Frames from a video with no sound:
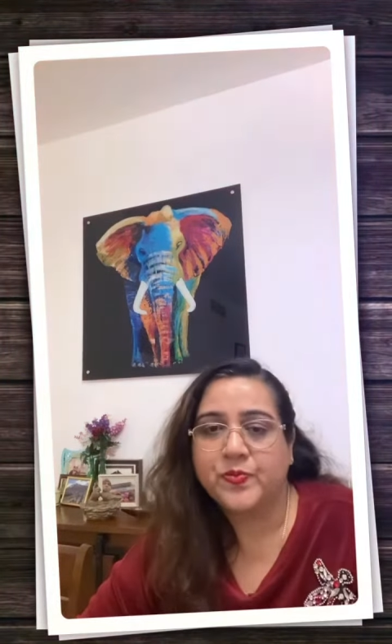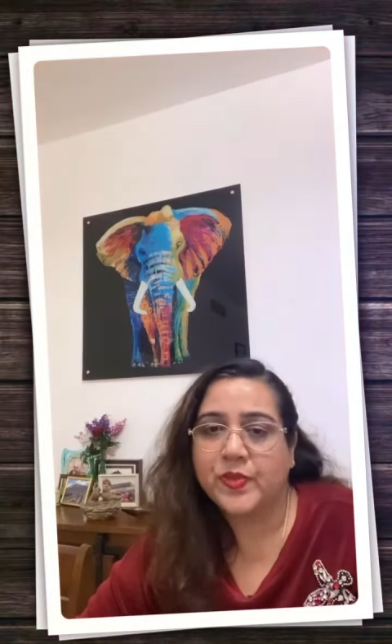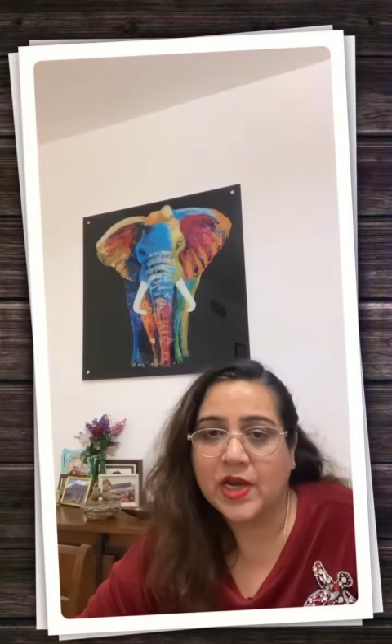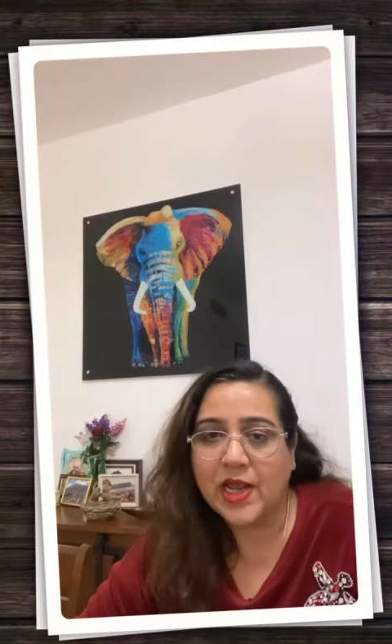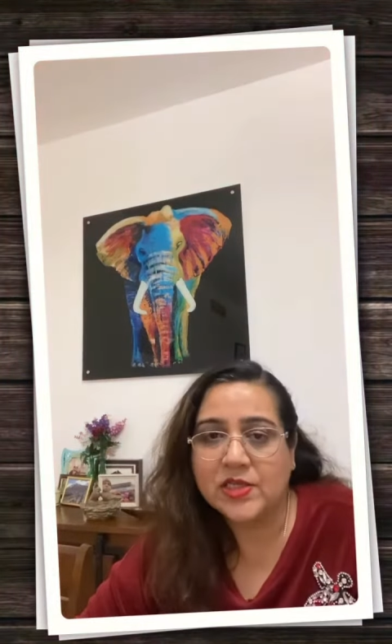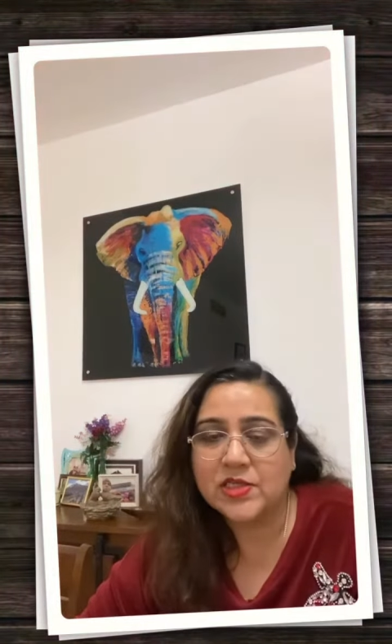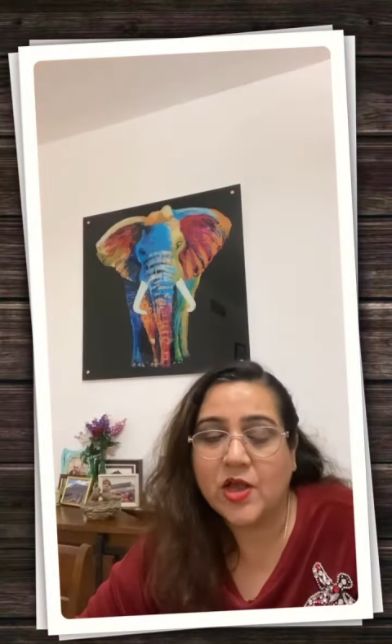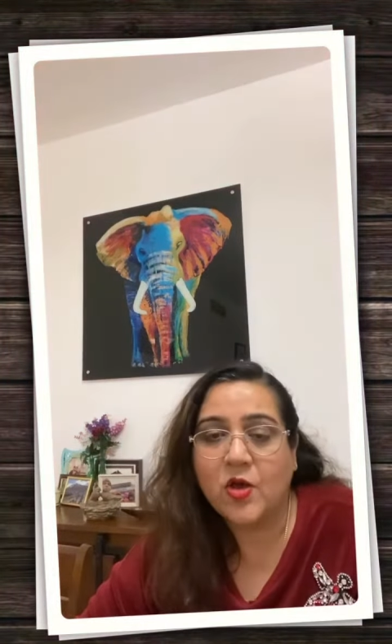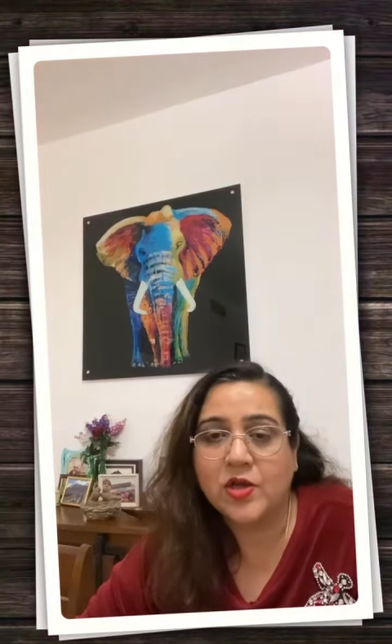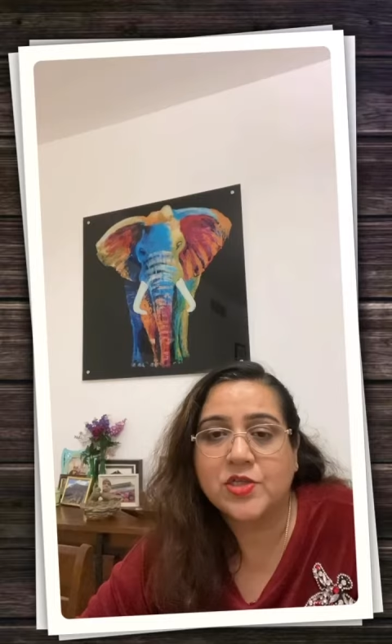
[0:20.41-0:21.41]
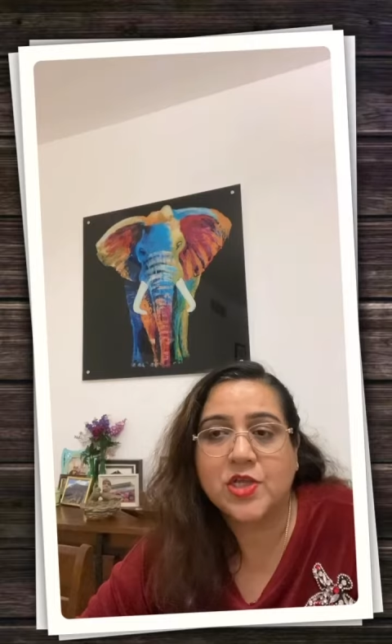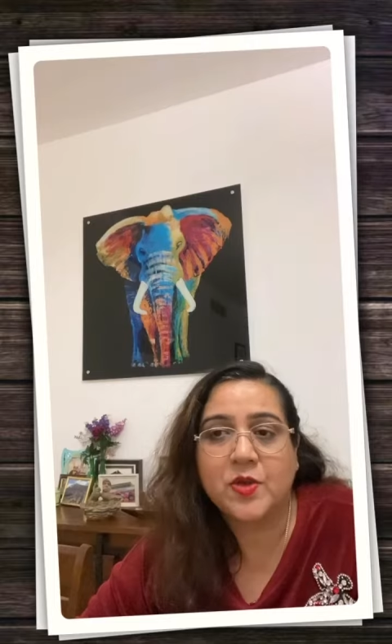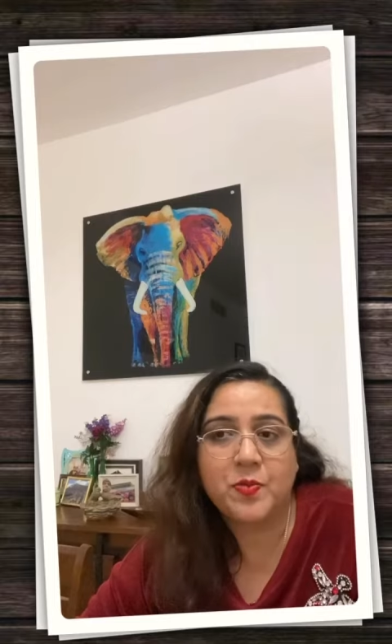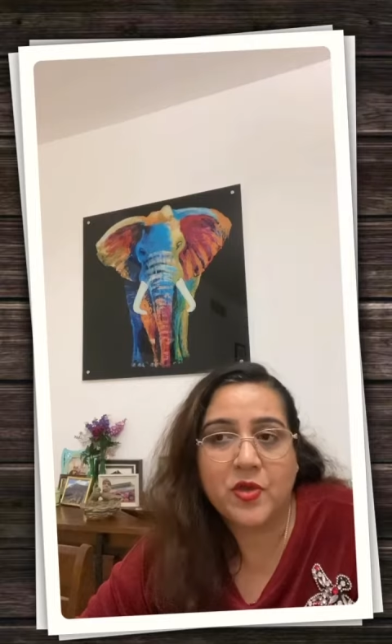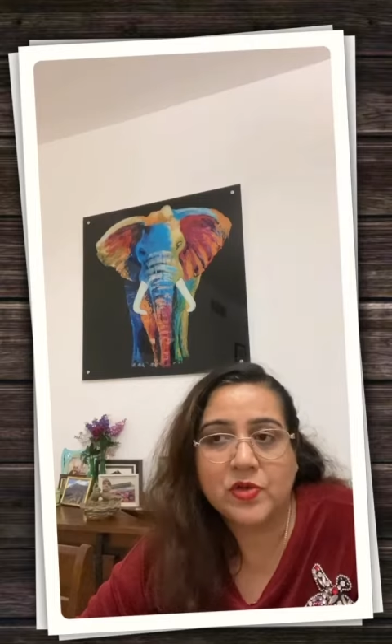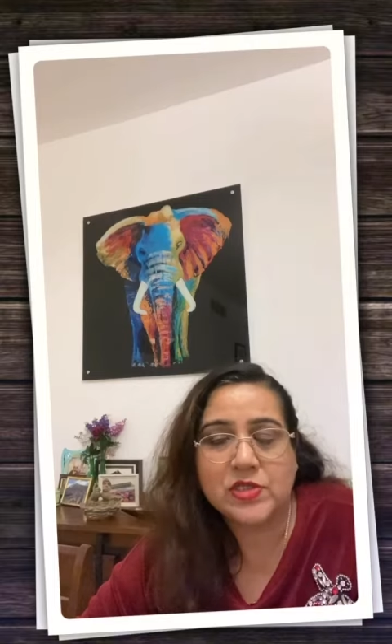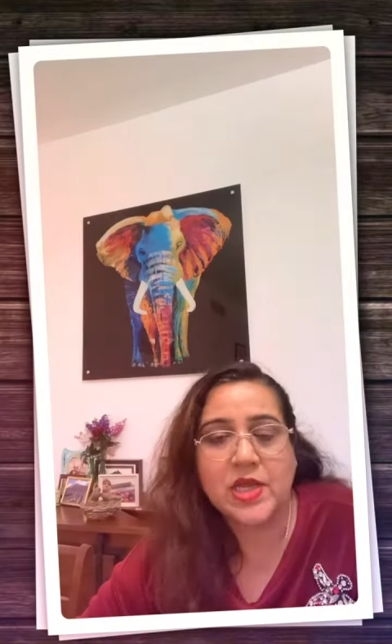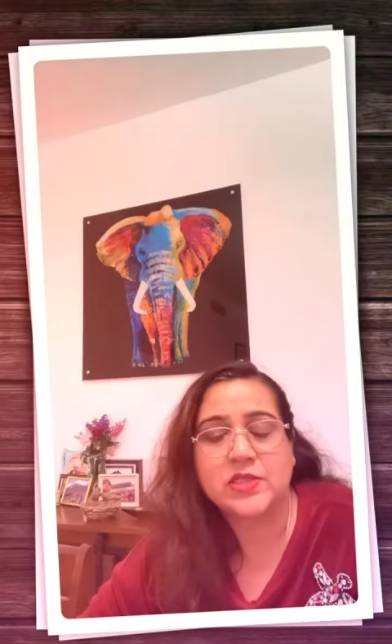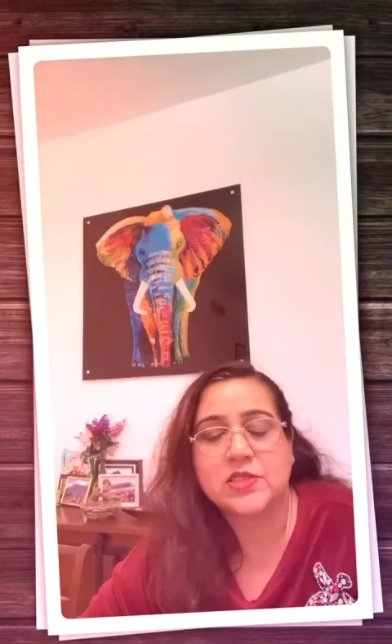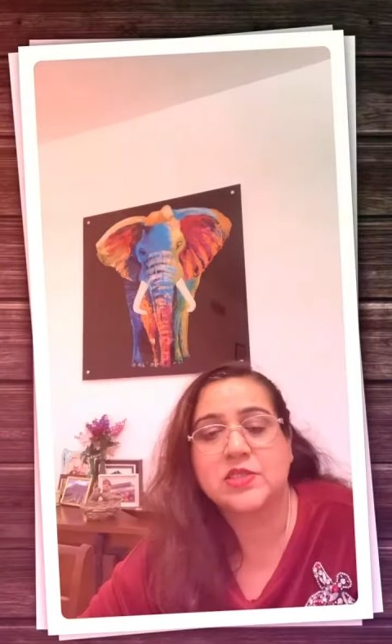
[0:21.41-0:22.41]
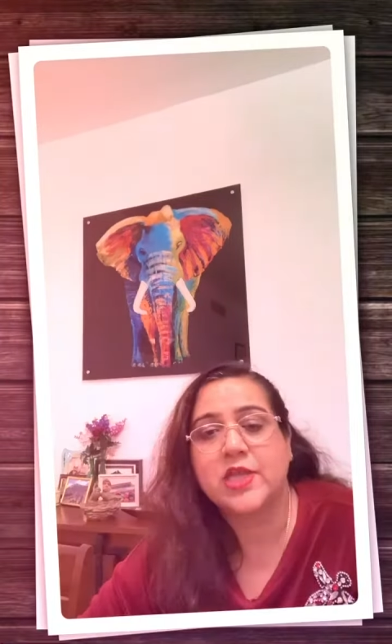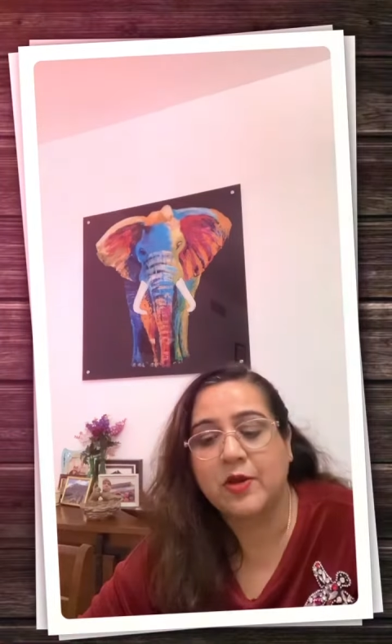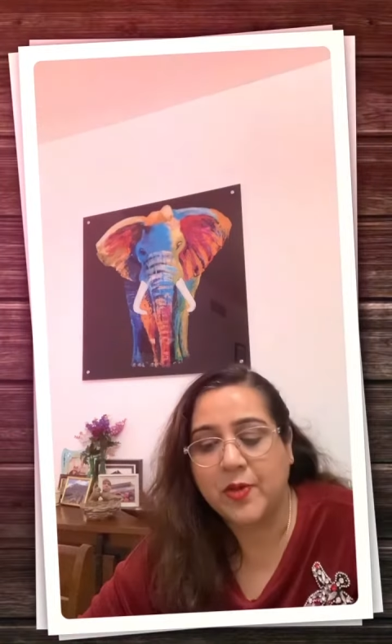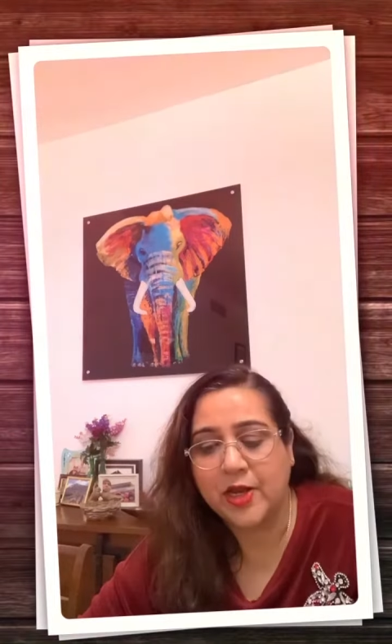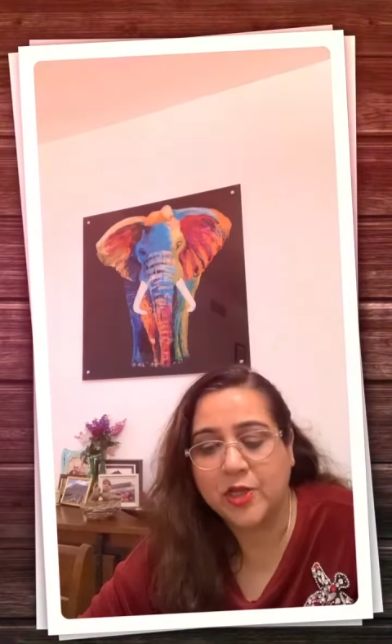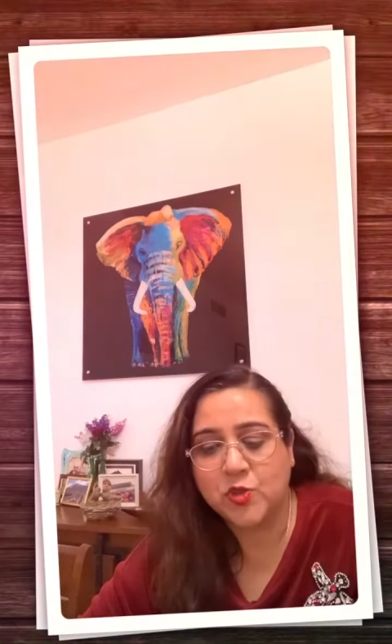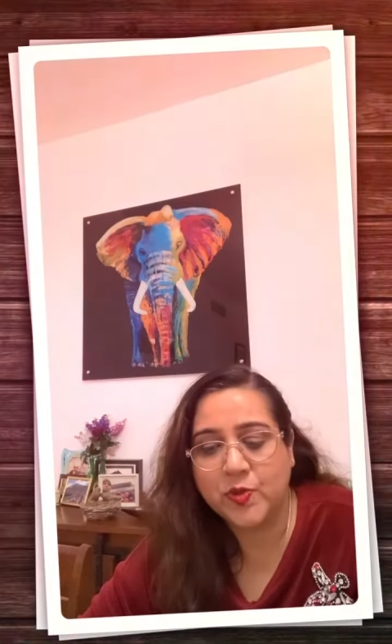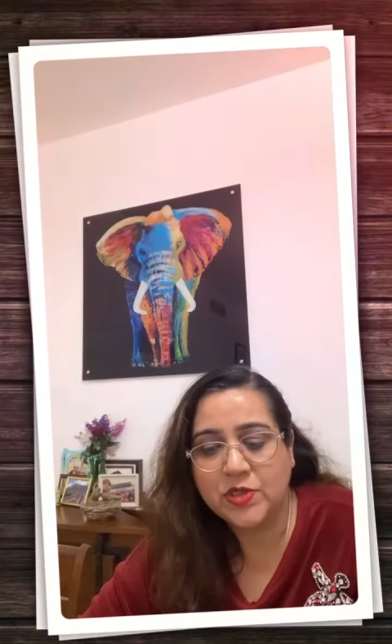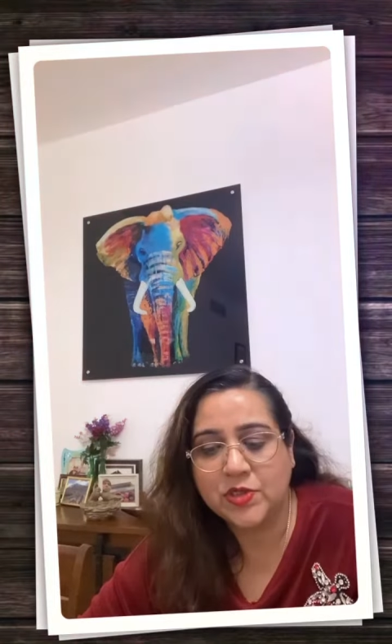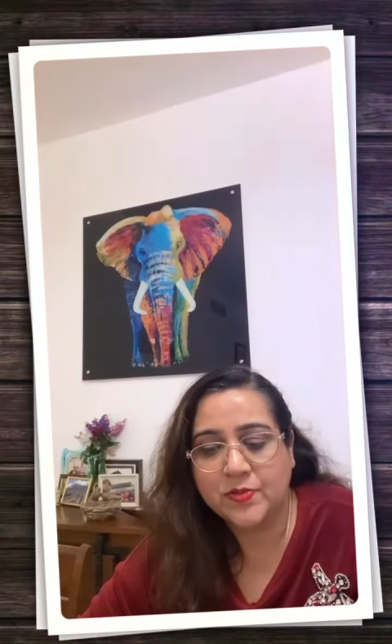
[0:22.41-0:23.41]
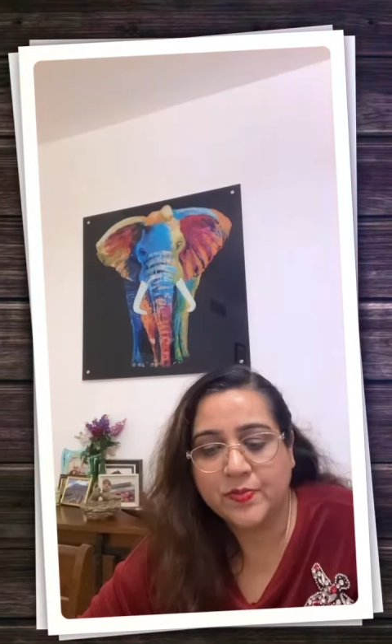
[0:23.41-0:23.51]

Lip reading: like psychology, behavioral sciences and management.